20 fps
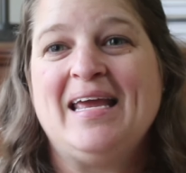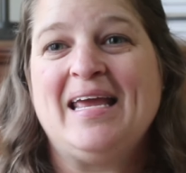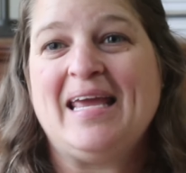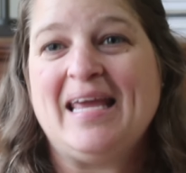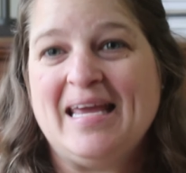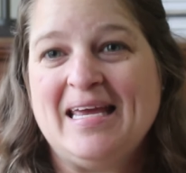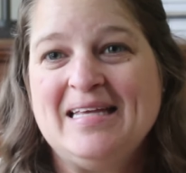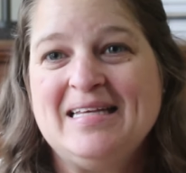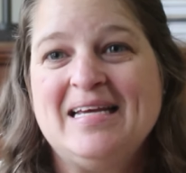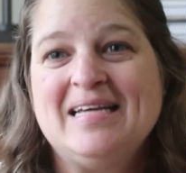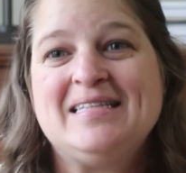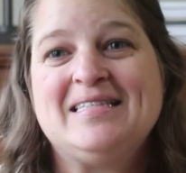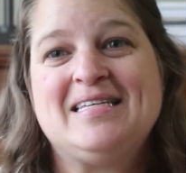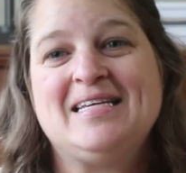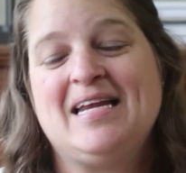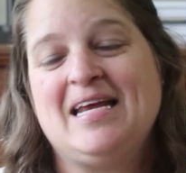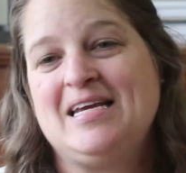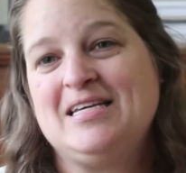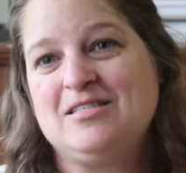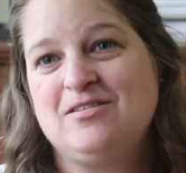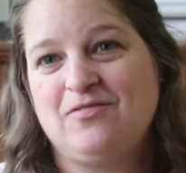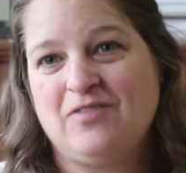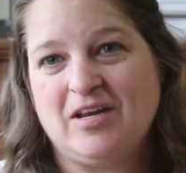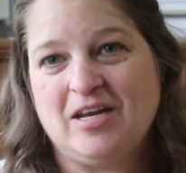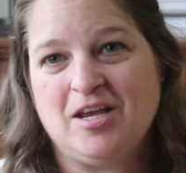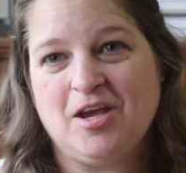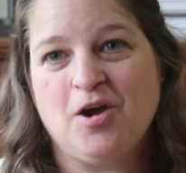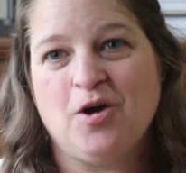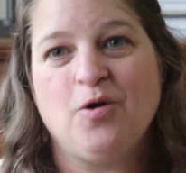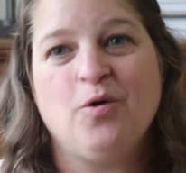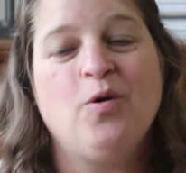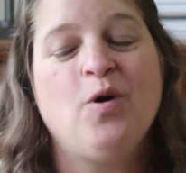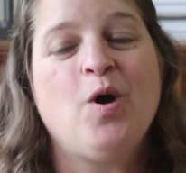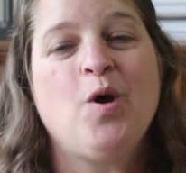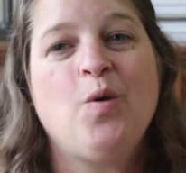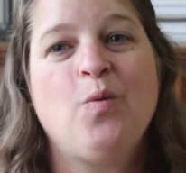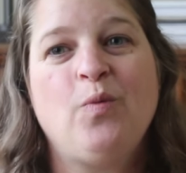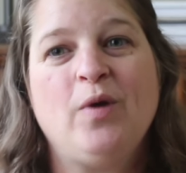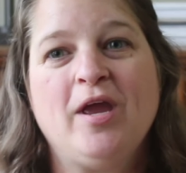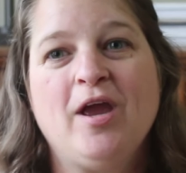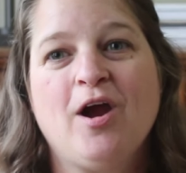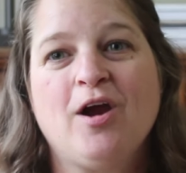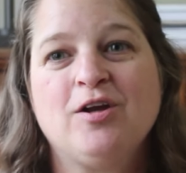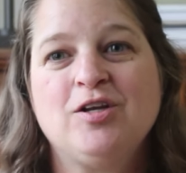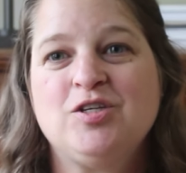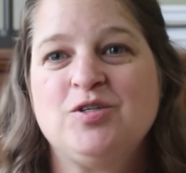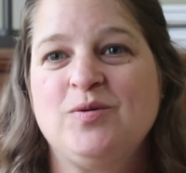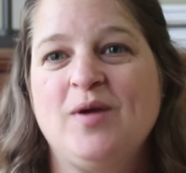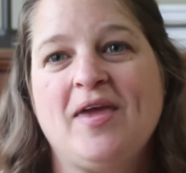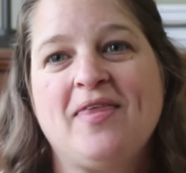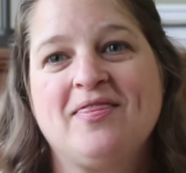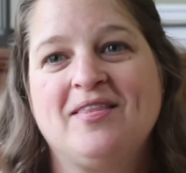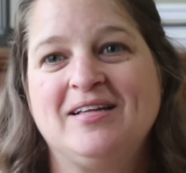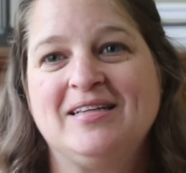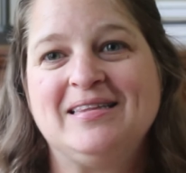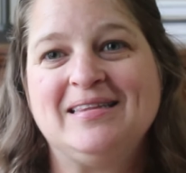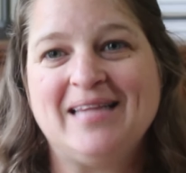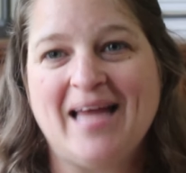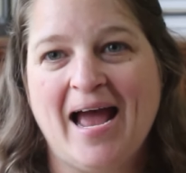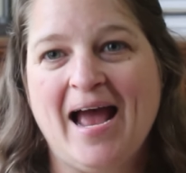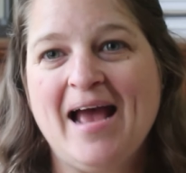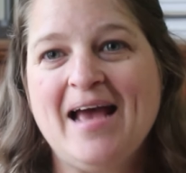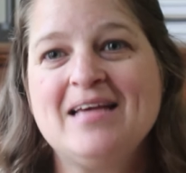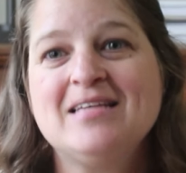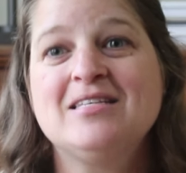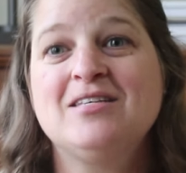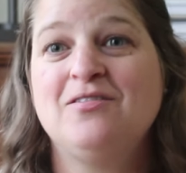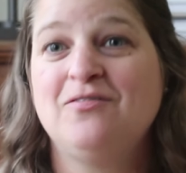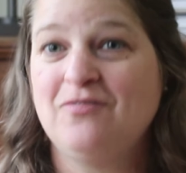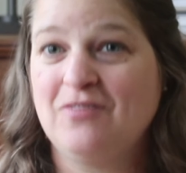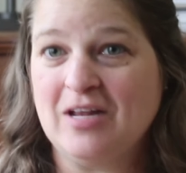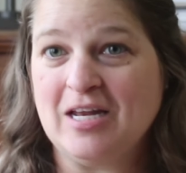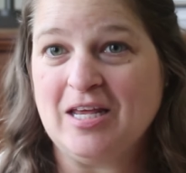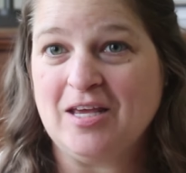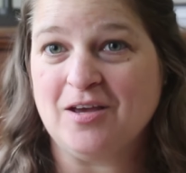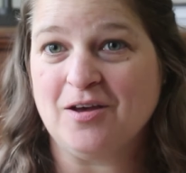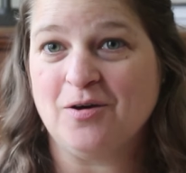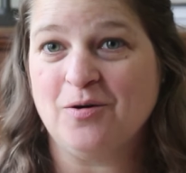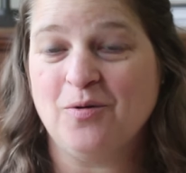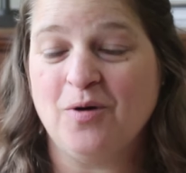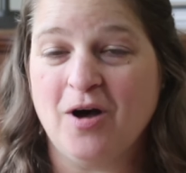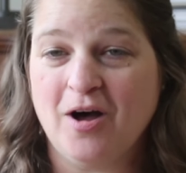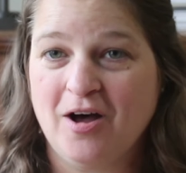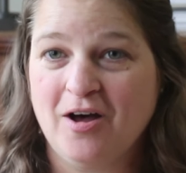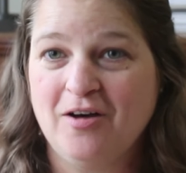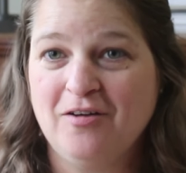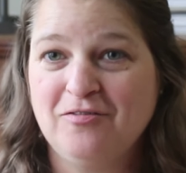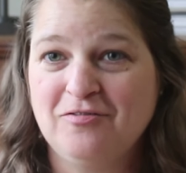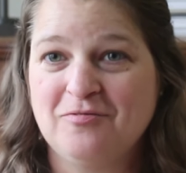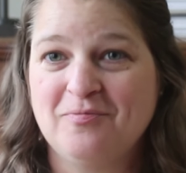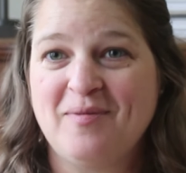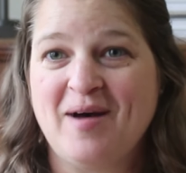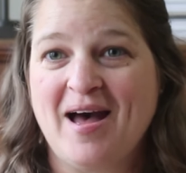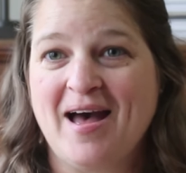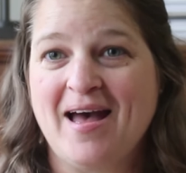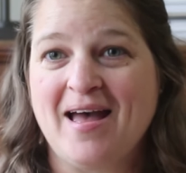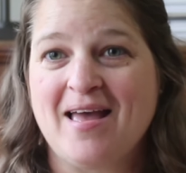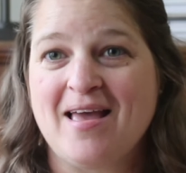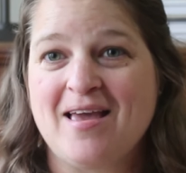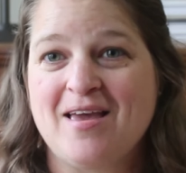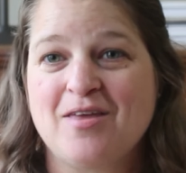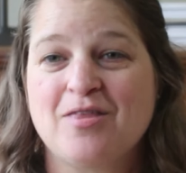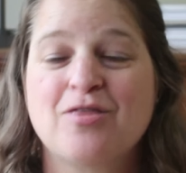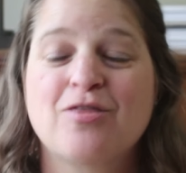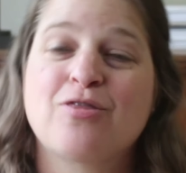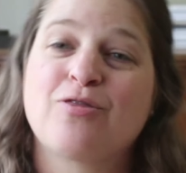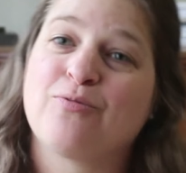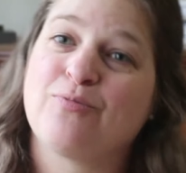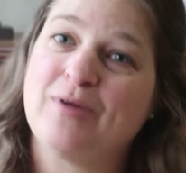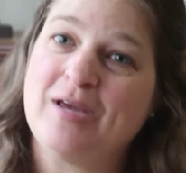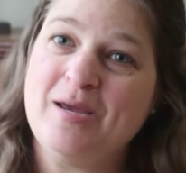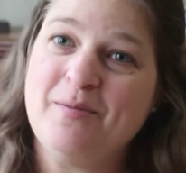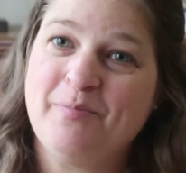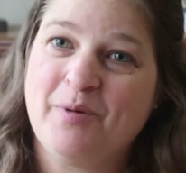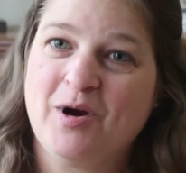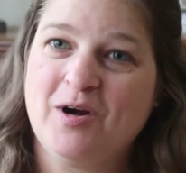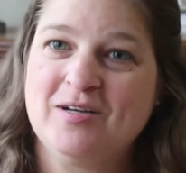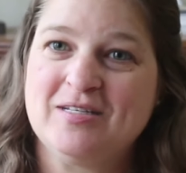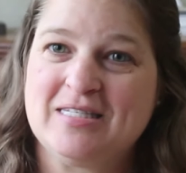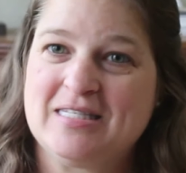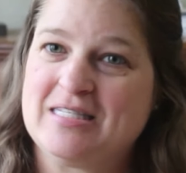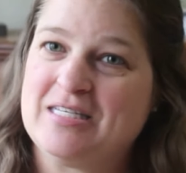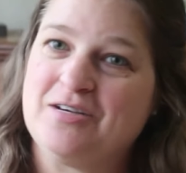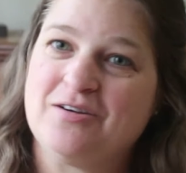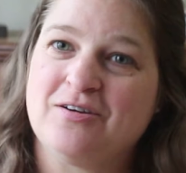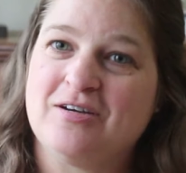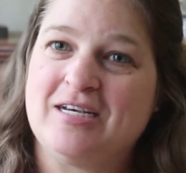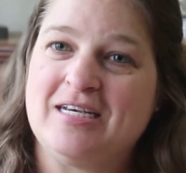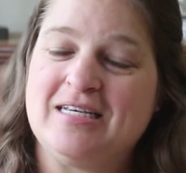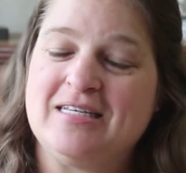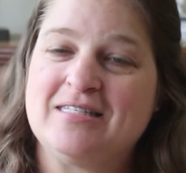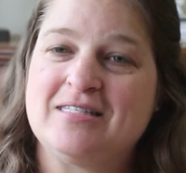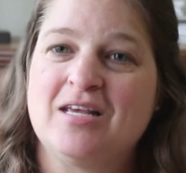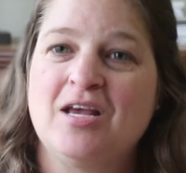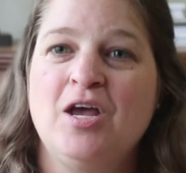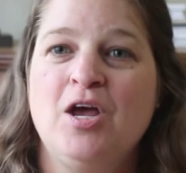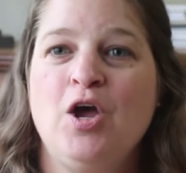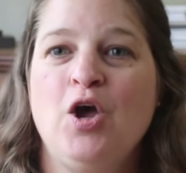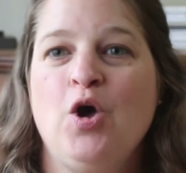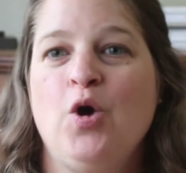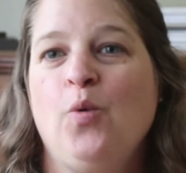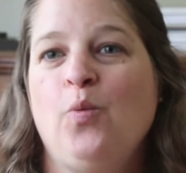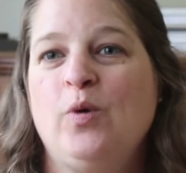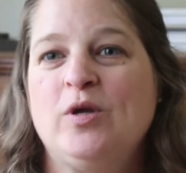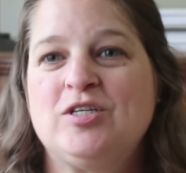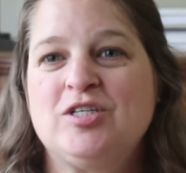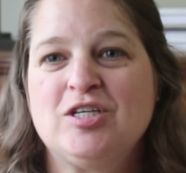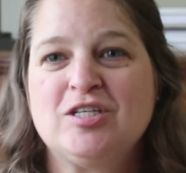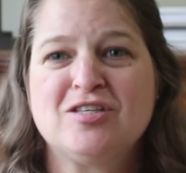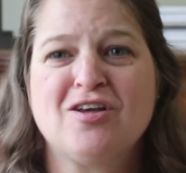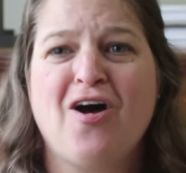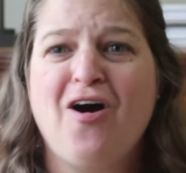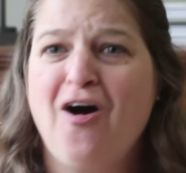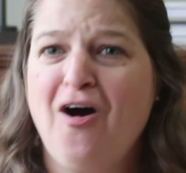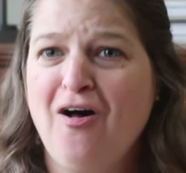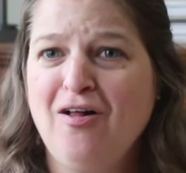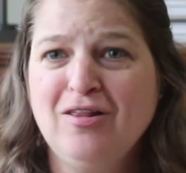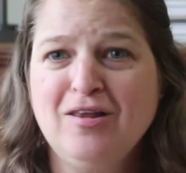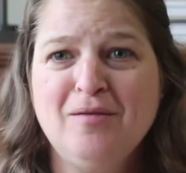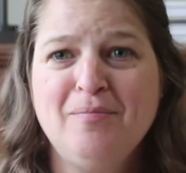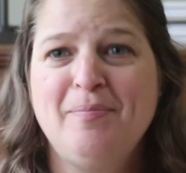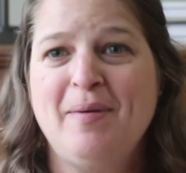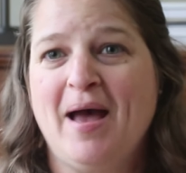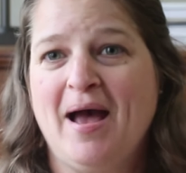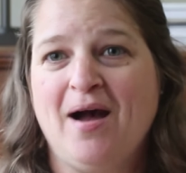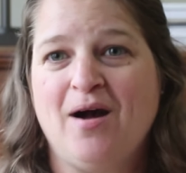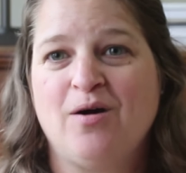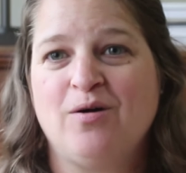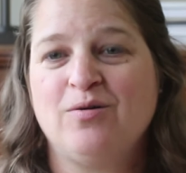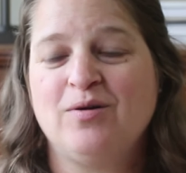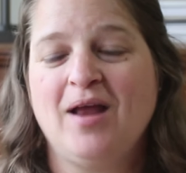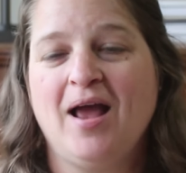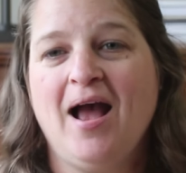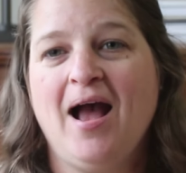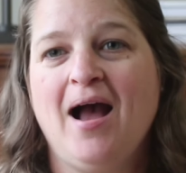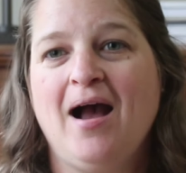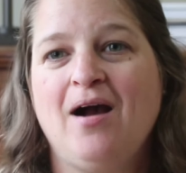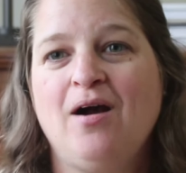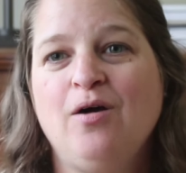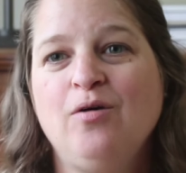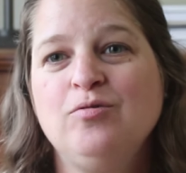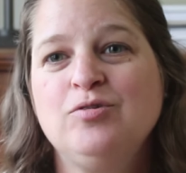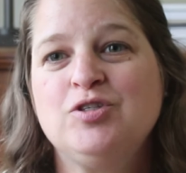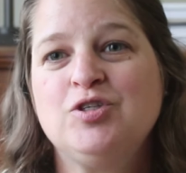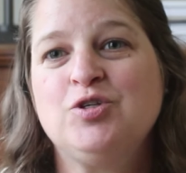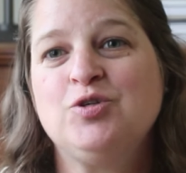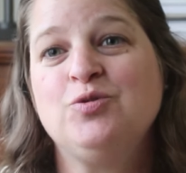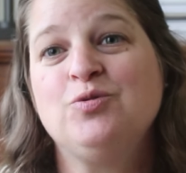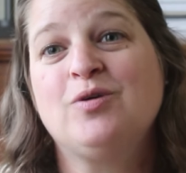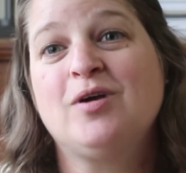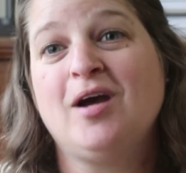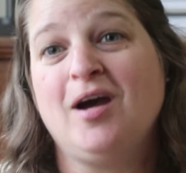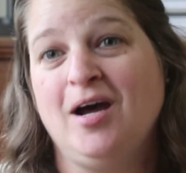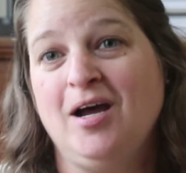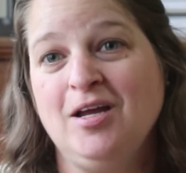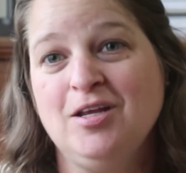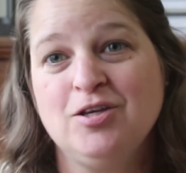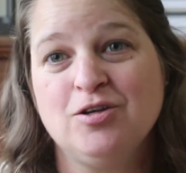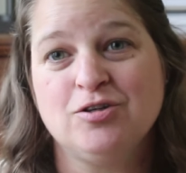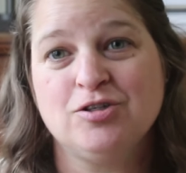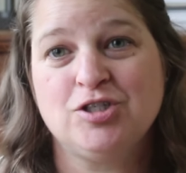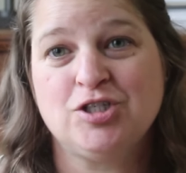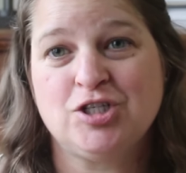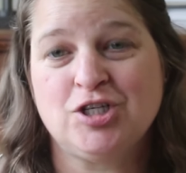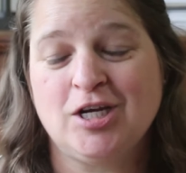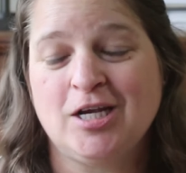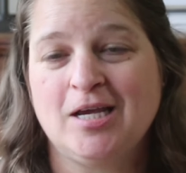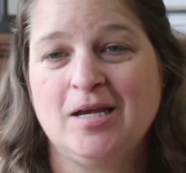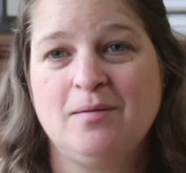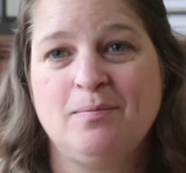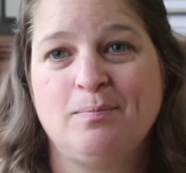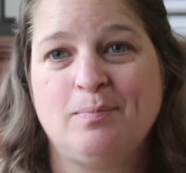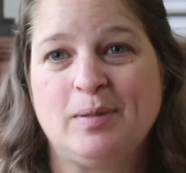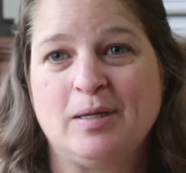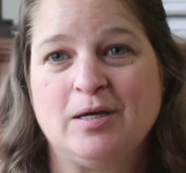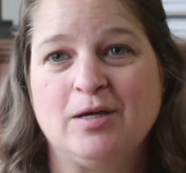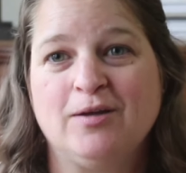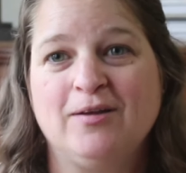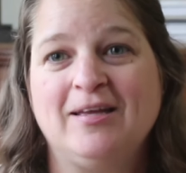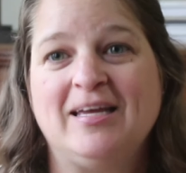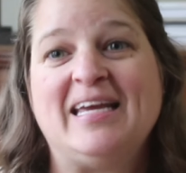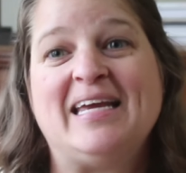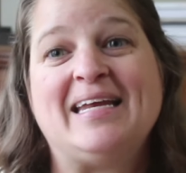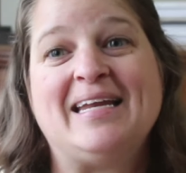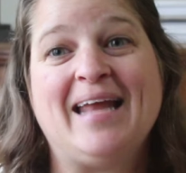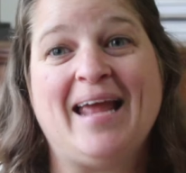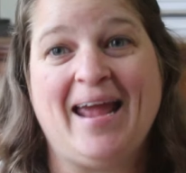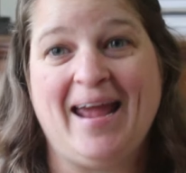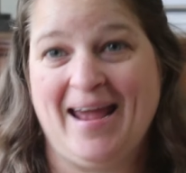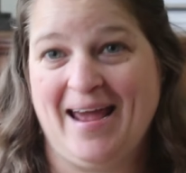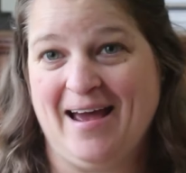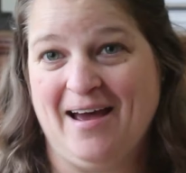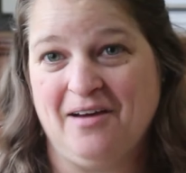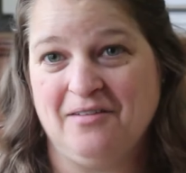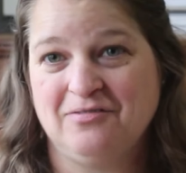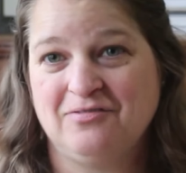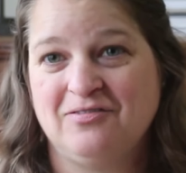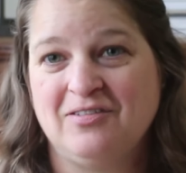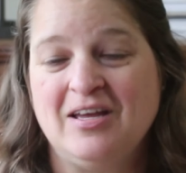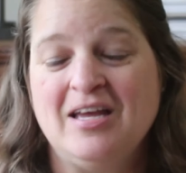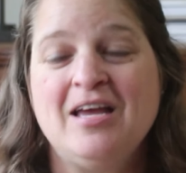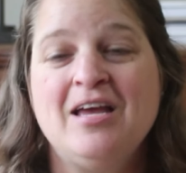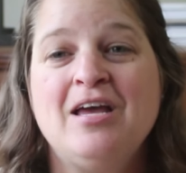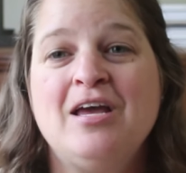In today's video, we are doing the last video of my three-part series, which is all about how to cut your chicken bill in half.